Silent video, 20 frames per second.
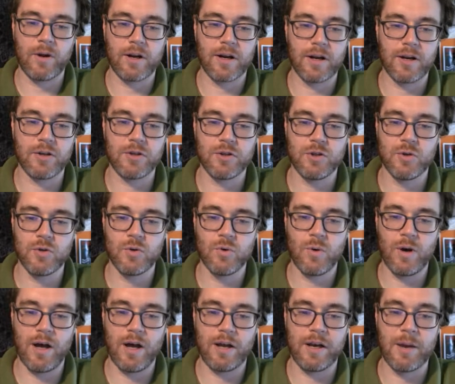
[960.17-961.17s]
going to do
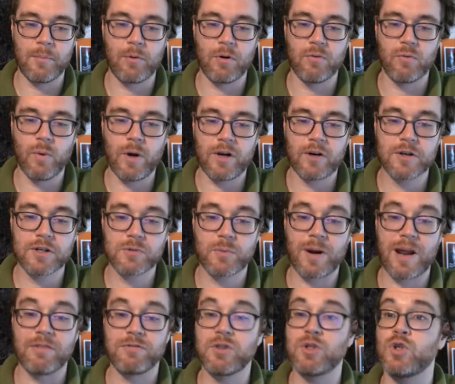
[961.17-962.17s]
a number of winners. We're
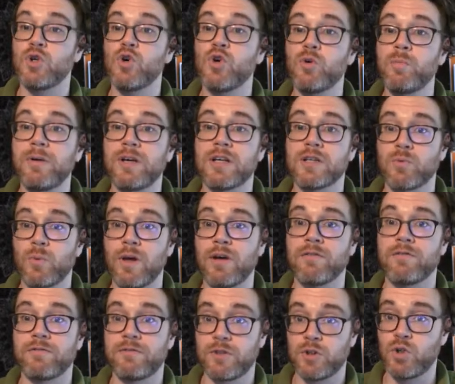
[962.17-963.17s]
going to have 2 because we
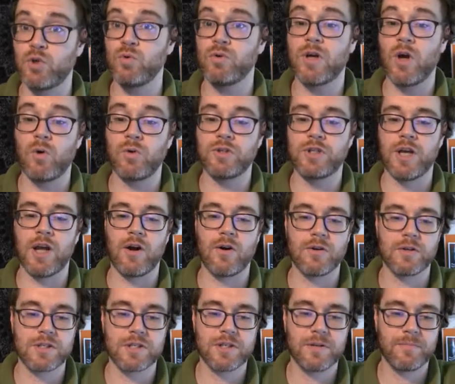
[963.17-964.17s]
have 2
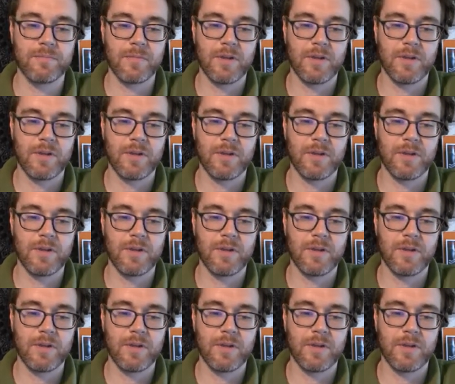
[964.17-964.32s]
co-chairs.